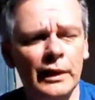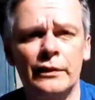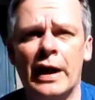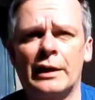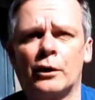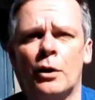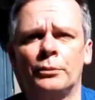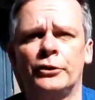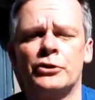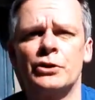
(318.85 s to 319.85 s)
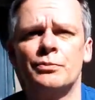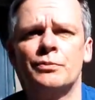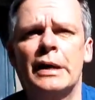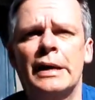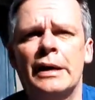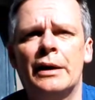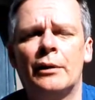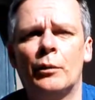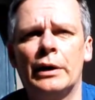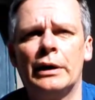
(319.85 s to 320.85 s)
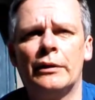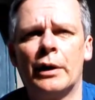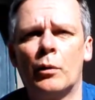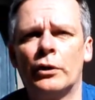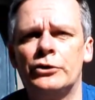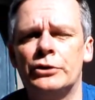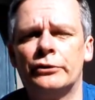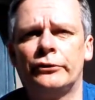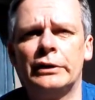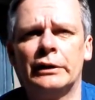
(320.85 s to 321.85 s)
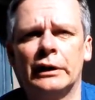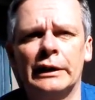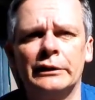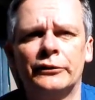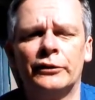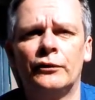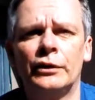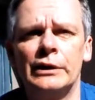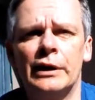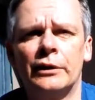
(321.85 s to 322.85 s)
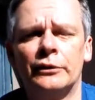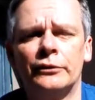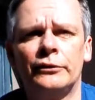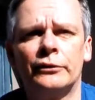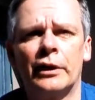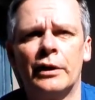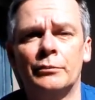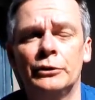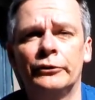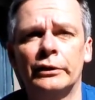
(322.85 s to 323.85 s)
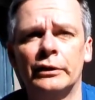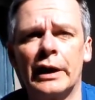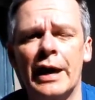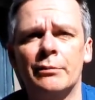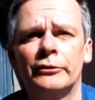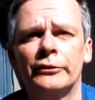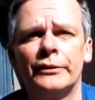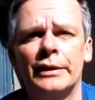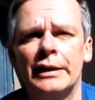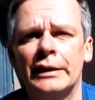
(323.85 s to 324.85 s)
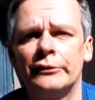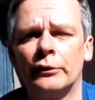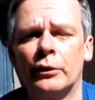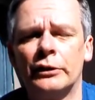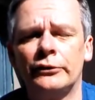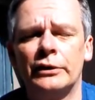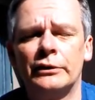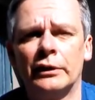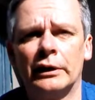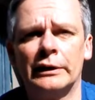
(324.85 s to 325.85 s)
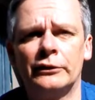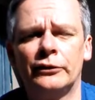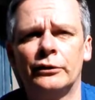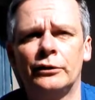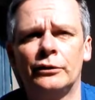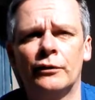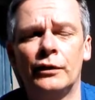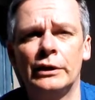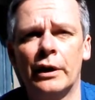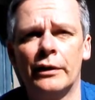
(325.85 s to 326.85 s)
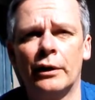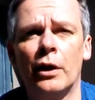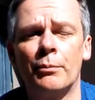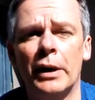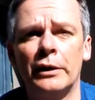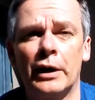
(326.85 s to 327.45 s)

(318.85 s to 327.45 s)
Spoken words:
They had a competition where they wanted you to send links to videos using the caps. So I sent a link to a video that I'd made.